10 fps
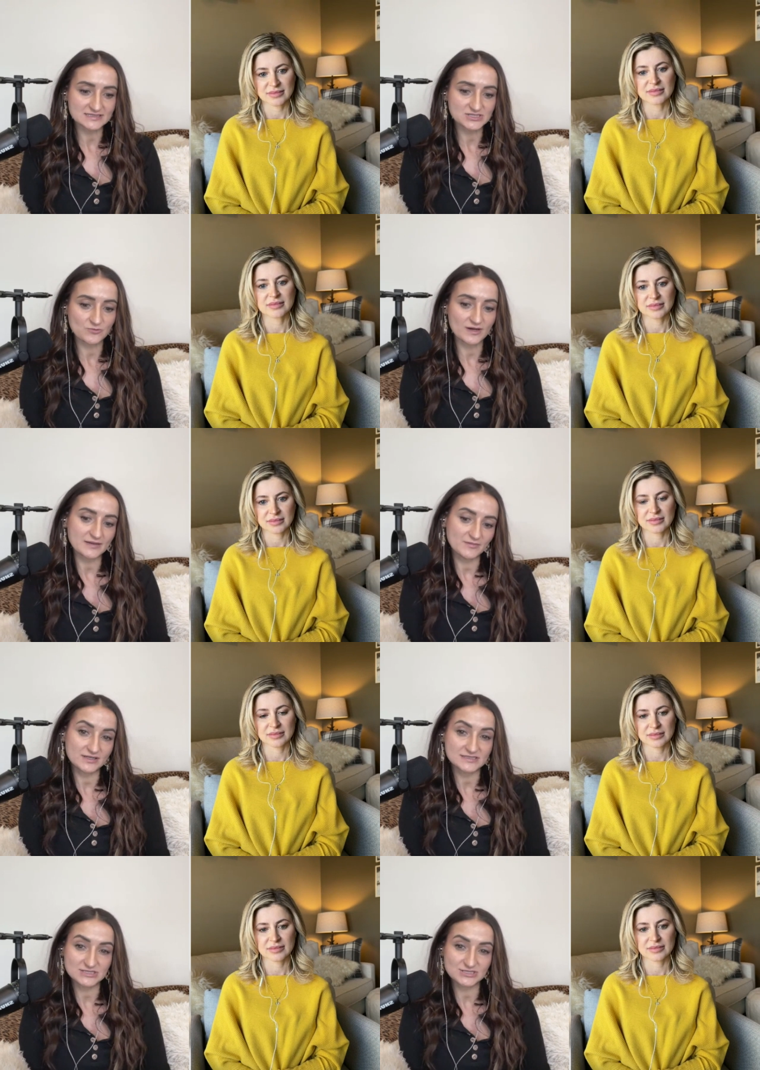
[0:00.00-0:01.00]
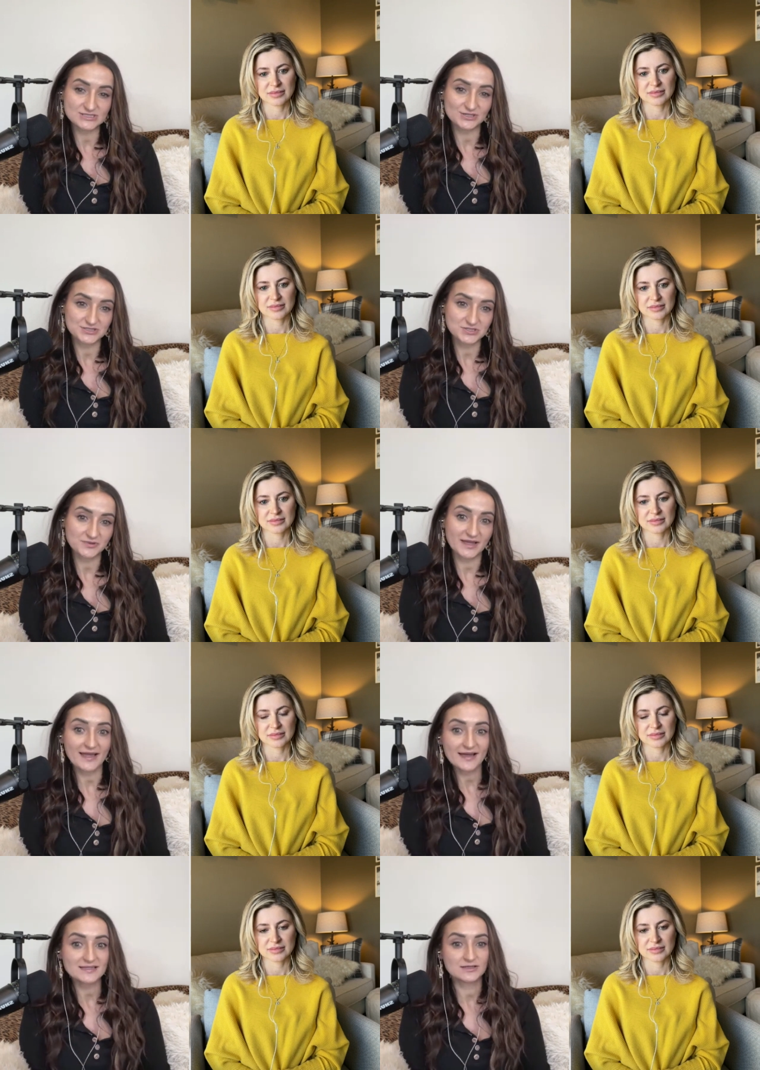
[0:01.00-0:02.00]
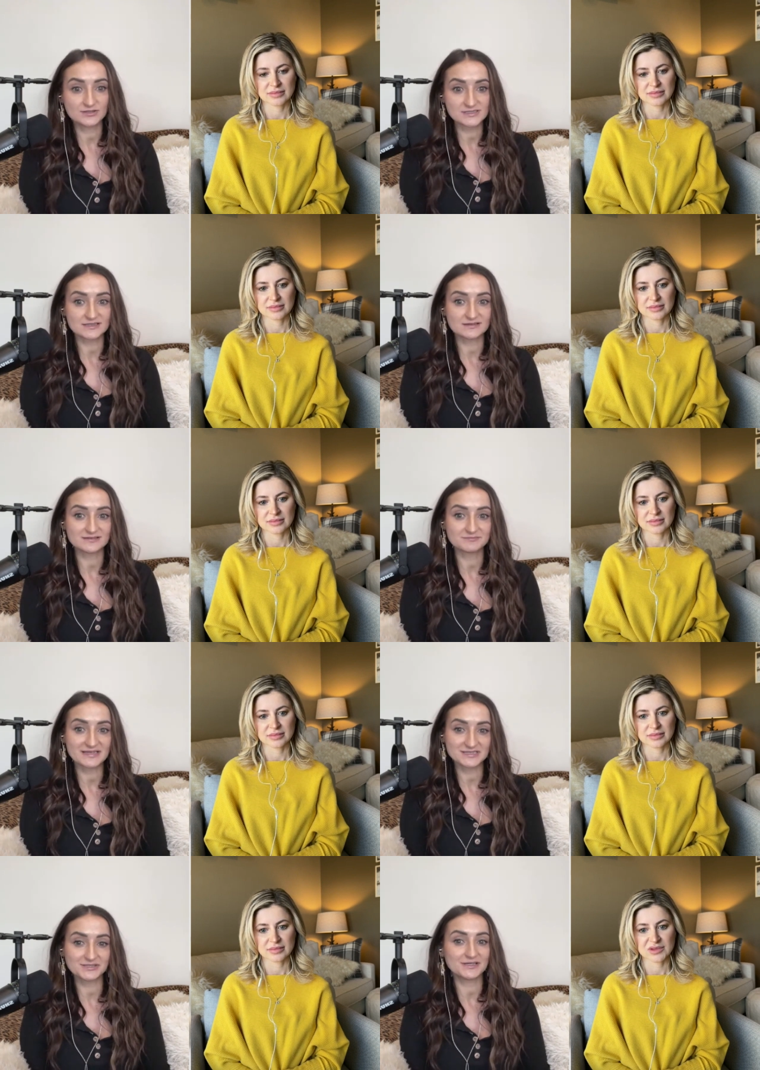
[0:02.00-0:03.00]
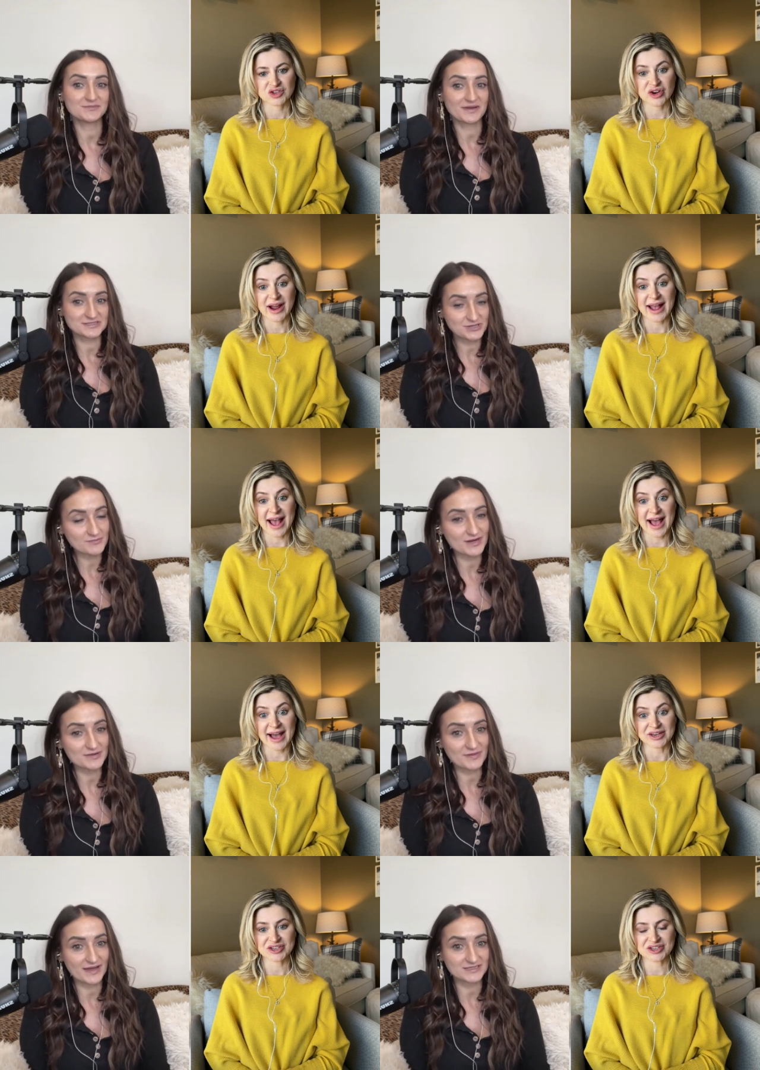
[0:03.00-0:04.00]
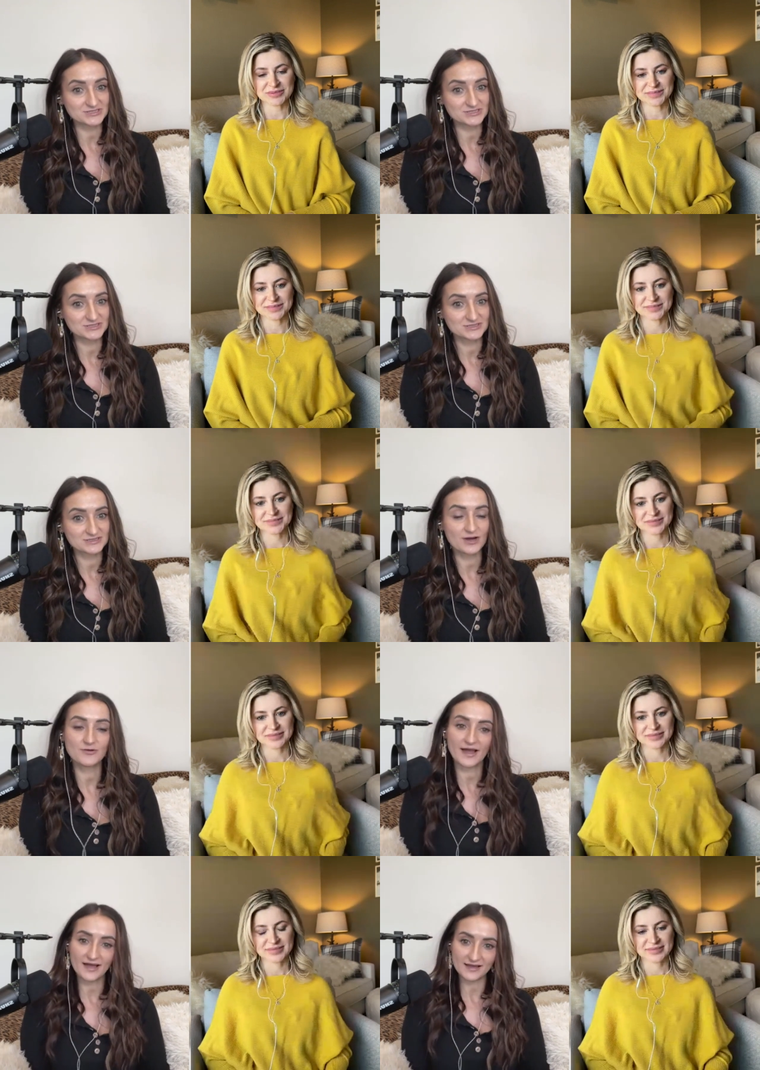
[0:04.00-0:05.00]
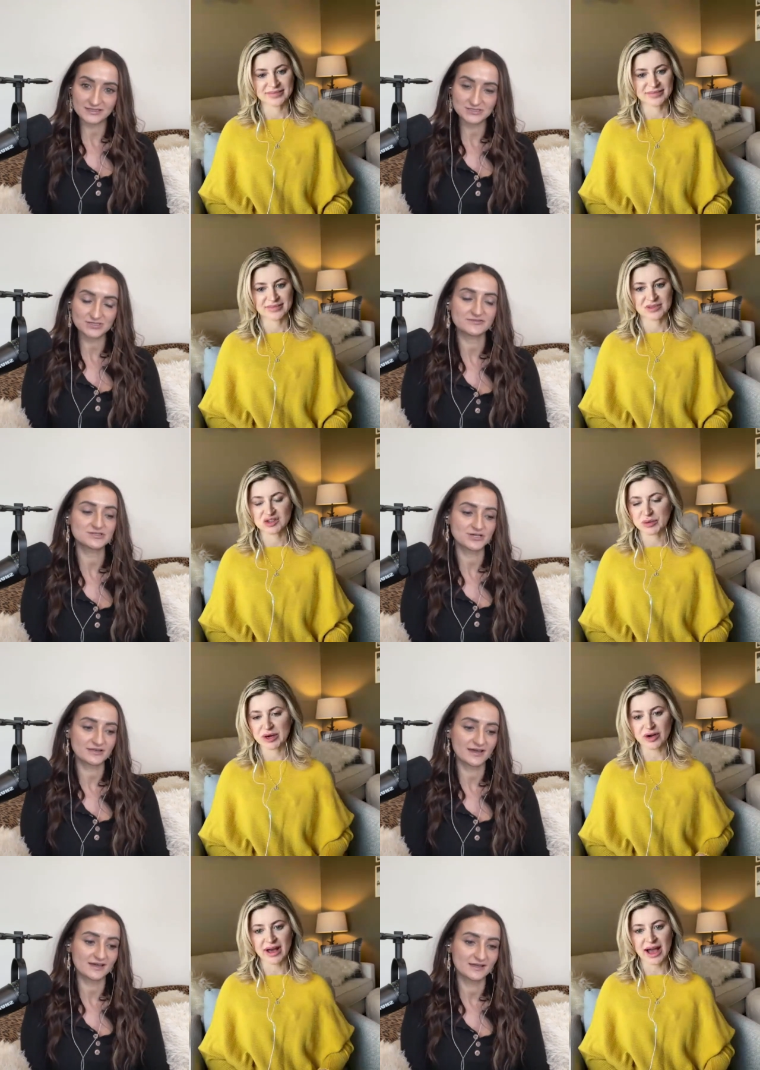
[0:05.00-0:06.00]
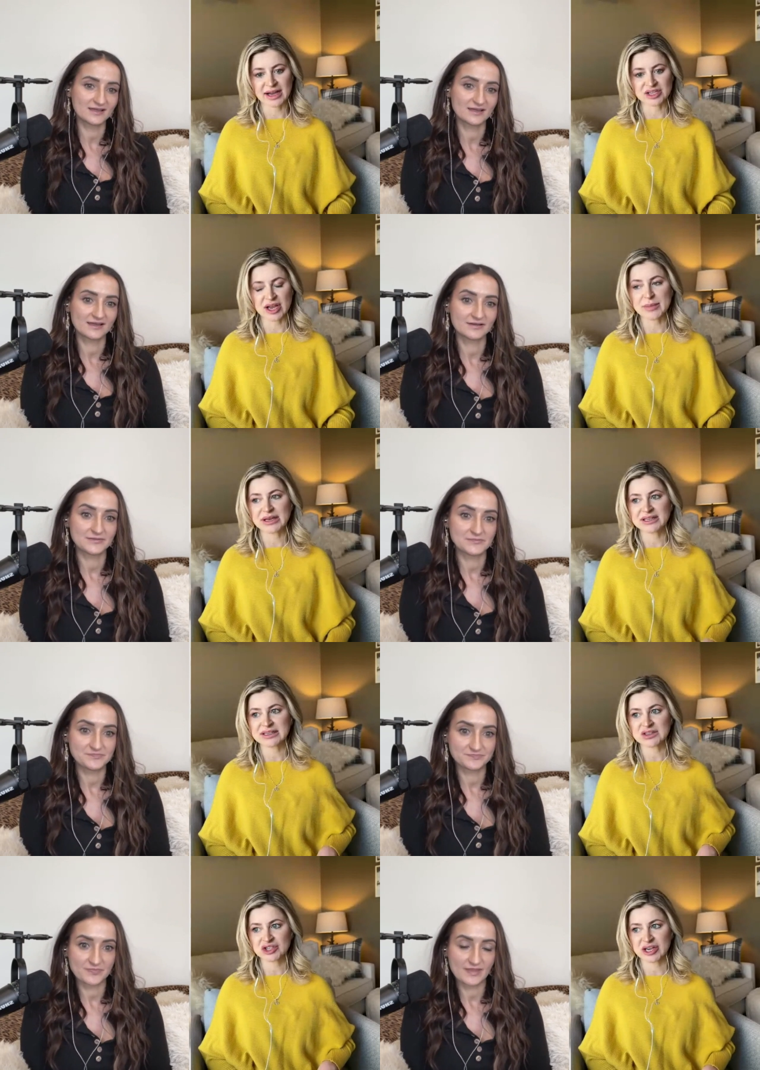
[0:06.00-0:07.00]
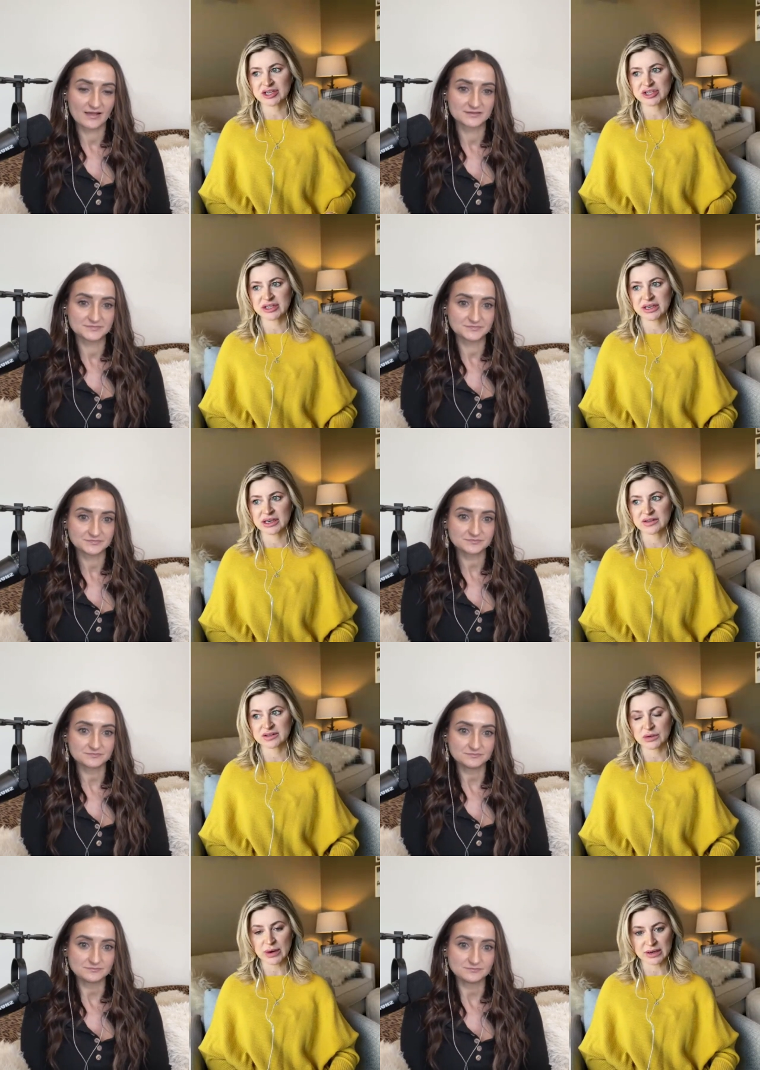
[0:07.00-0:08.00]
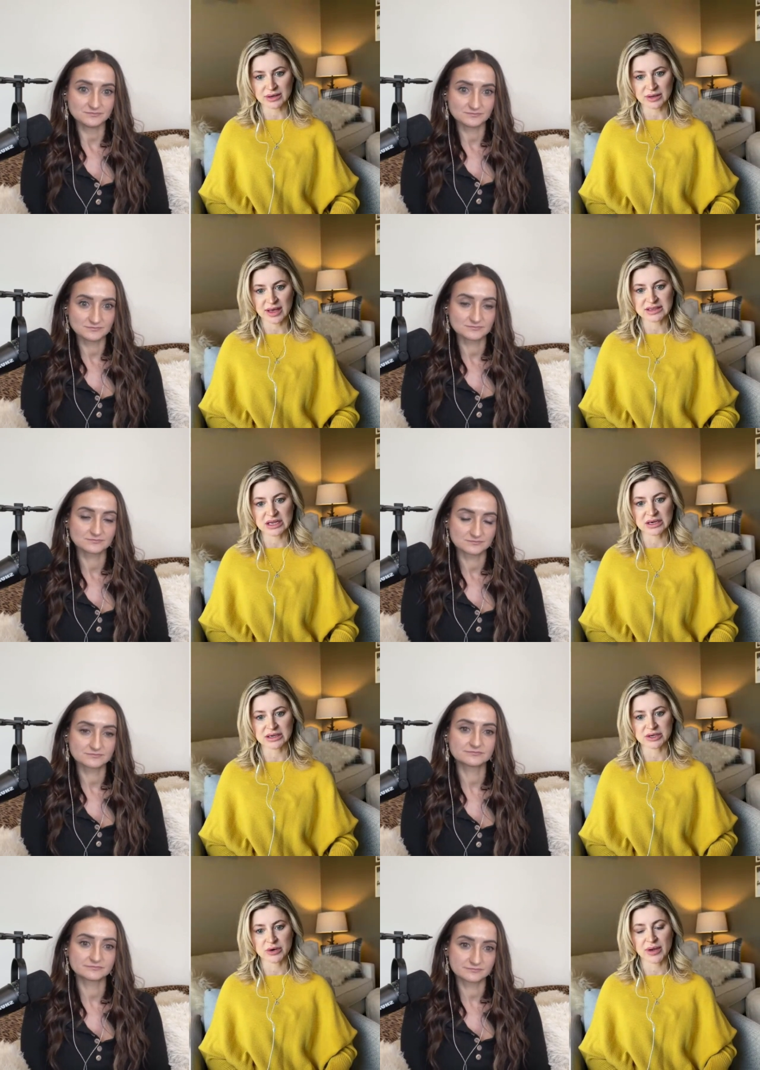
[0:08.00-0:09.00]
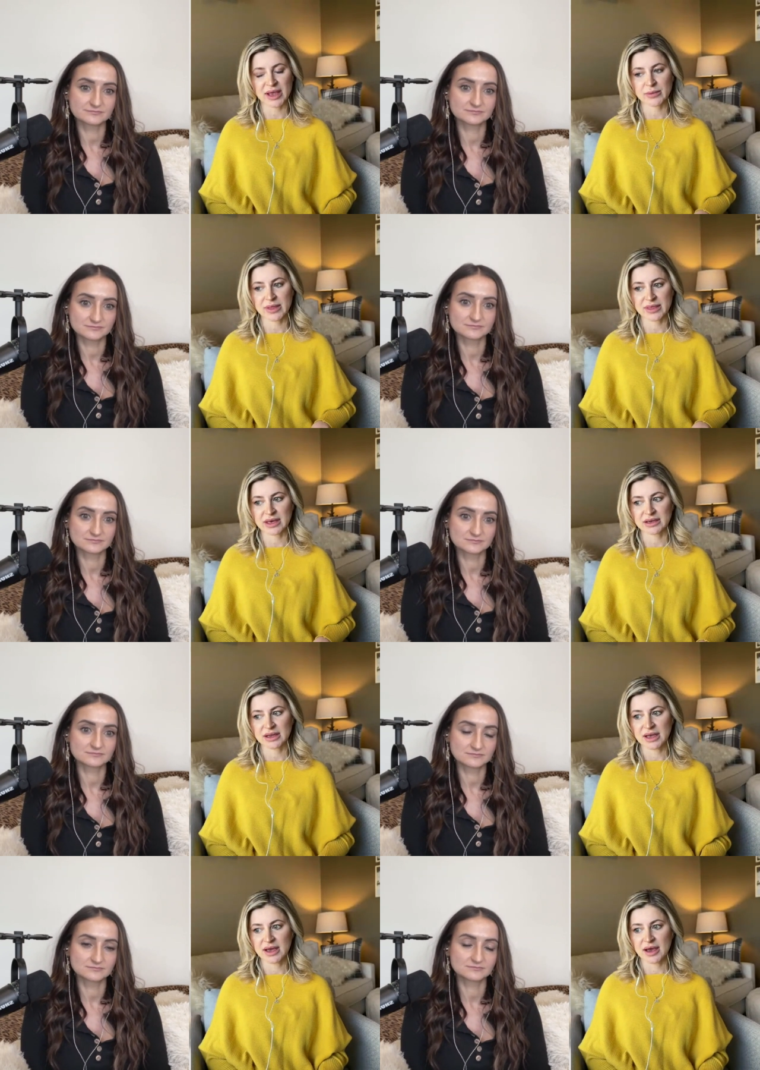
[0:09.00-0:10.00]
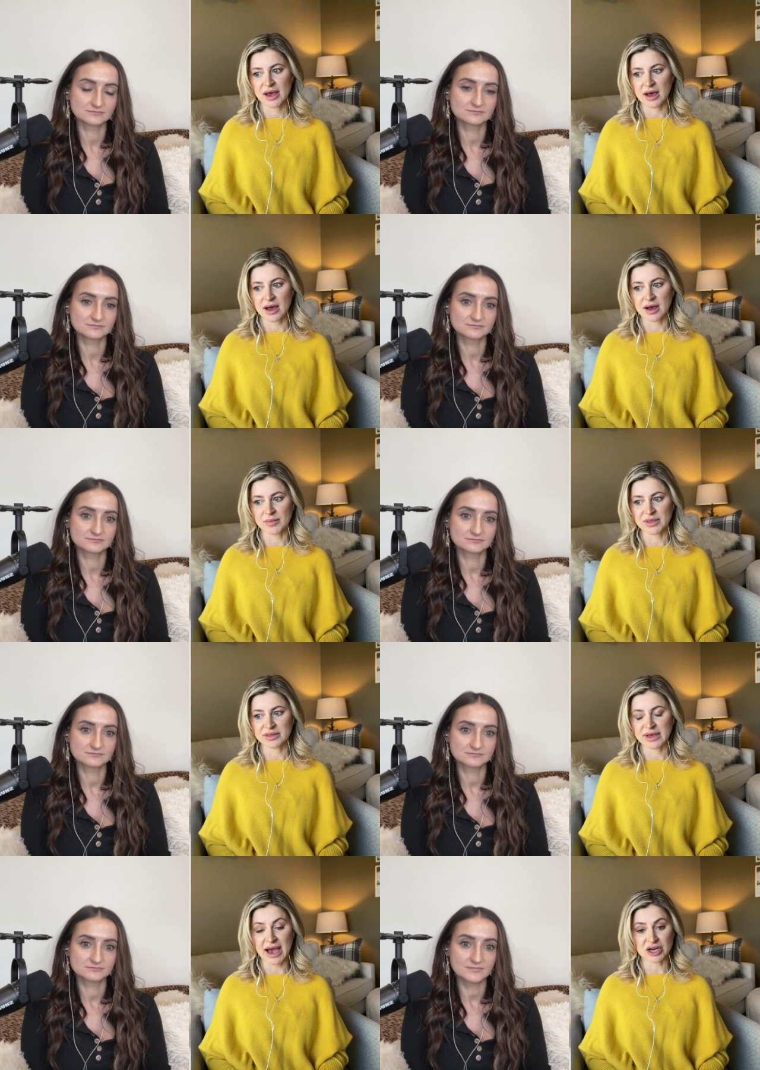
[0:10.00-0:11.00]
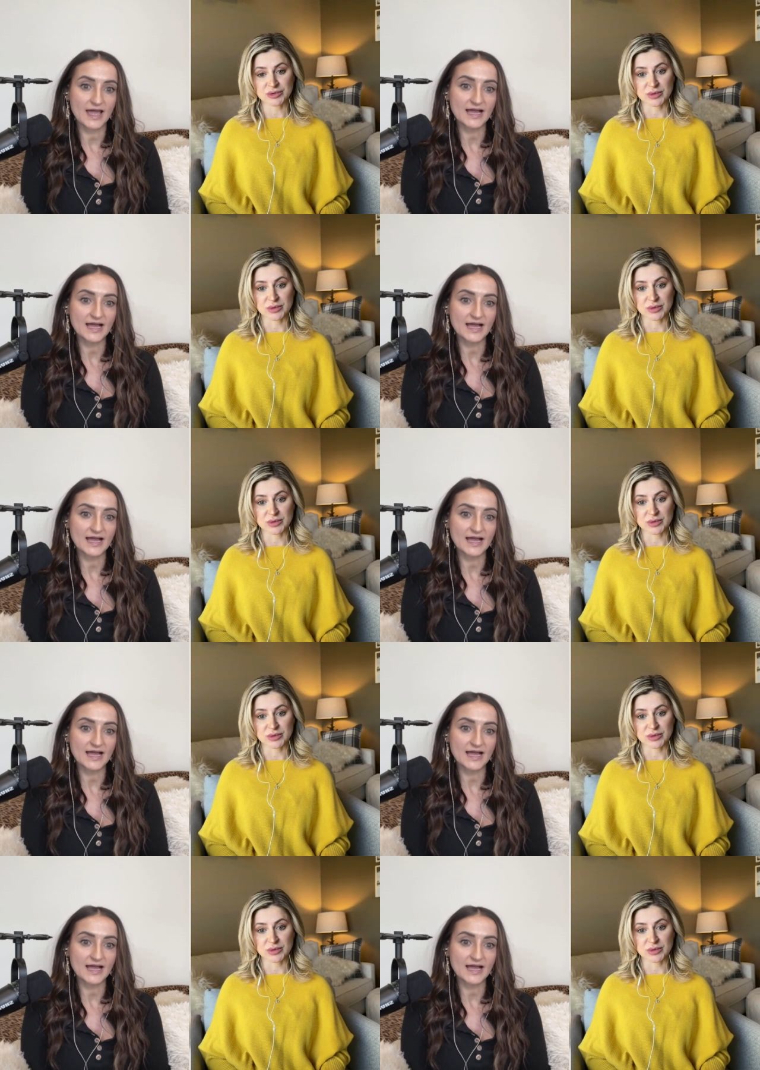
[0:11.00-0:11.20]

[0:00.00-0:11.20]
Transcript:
Speaker 1: so what I'm gonna just start doing, I had good dill, my dill try in my strawberry ash. patch. Oh, ash. I'll have to Sprinkle try that.
Speaker 2: Ash. I mean, it does change the soil as long as you're mm. okay with it. Um, the ash was